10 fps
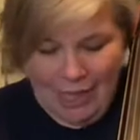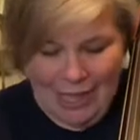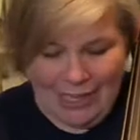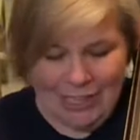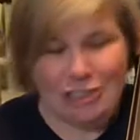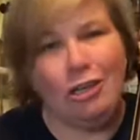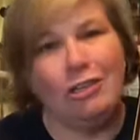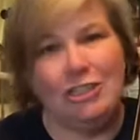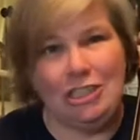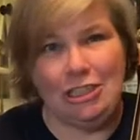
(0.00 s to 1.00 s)
and let's start on
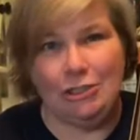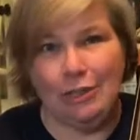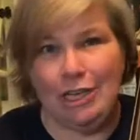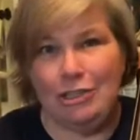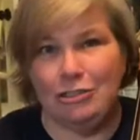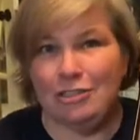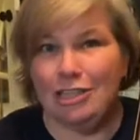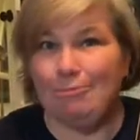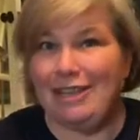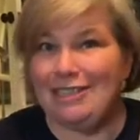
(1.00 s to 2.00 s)
the G string. You're just
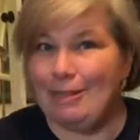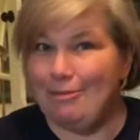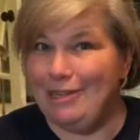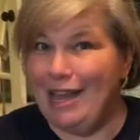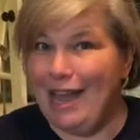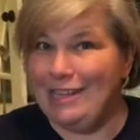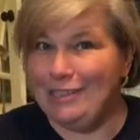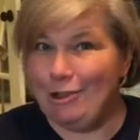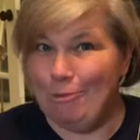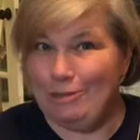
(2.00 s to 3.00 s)
gonna play some
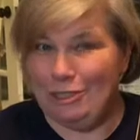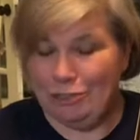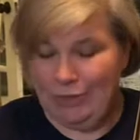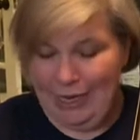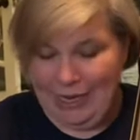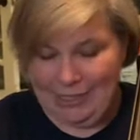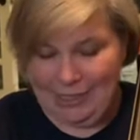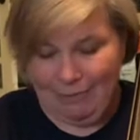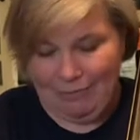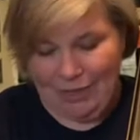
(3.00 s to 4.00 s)
nice open
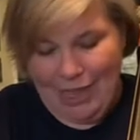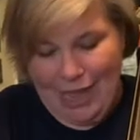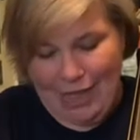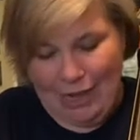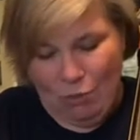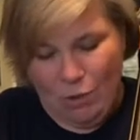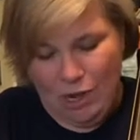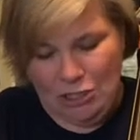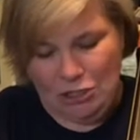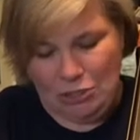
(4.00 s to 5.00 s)
strings. And I
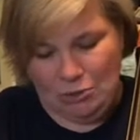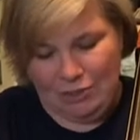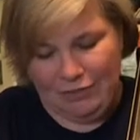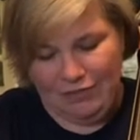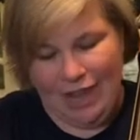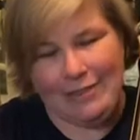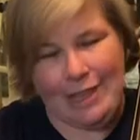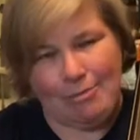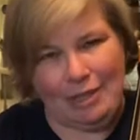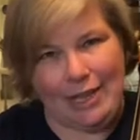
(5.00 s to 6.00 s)
want you to find
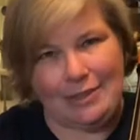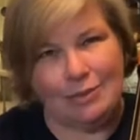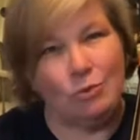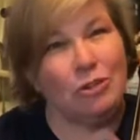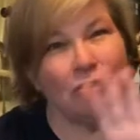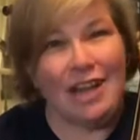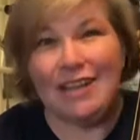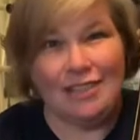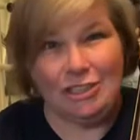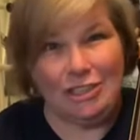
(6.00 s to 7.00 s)
that place where you're not
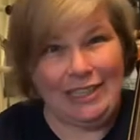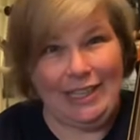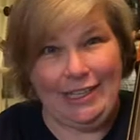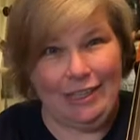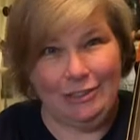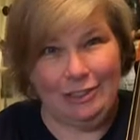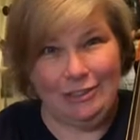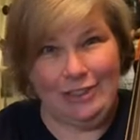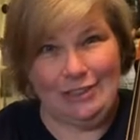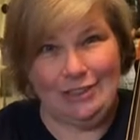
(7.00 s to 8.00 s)
touching any other
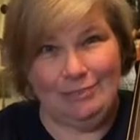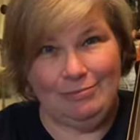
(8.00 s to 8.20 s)
strings.